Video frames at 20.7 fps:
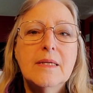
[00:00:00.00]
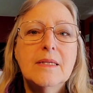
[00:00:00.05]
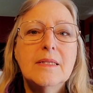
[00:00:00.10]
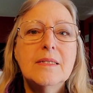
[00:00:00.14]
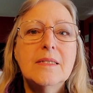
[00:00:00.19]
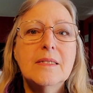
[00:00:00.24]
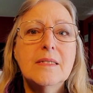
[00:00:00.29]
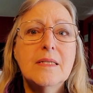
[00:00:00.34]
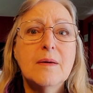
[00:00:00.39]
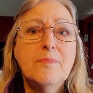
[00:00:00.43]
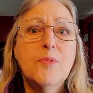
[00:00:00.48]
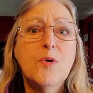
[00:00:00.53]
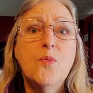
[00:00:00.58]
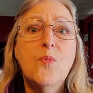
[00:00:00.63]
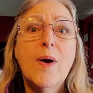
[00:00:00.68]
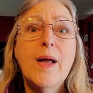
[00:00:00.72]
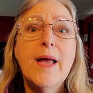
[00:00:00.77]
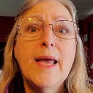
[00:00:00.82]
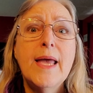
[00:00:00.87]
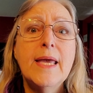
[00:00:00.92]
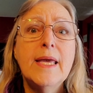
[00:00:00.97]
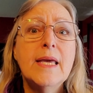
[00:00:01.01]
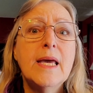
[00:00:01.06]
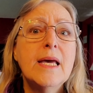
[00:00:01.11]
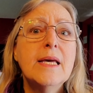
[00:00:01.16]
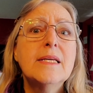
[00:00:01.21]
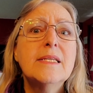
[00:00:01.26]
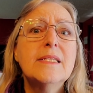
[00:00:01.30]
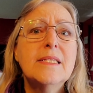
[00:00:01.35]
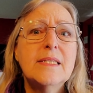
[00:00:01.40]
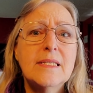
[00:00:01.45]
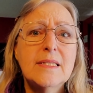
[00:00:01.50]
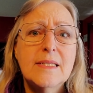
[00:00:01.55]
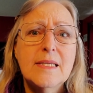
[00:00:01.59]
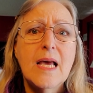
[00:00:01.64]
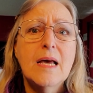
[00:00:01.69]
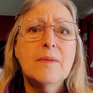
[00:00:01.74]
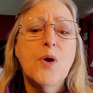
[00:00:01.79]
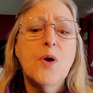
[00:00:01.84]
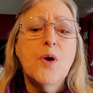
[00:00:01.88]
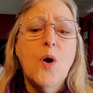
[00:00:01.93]
Step away,
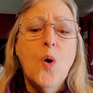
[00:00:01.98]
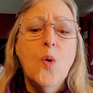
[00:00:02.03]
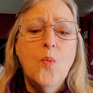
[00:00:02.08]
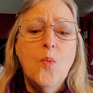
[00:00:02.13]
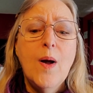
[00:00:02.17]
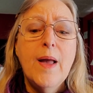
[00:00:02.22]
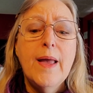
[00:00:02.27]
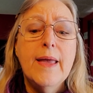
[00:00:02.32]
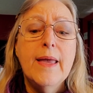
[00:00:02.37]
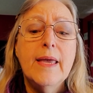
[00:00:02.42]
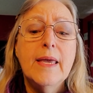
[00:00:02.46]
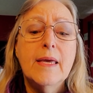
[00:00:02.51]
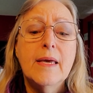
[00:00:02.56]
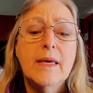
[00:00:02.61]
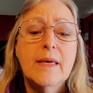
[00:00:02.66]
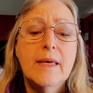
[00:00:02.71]
step away.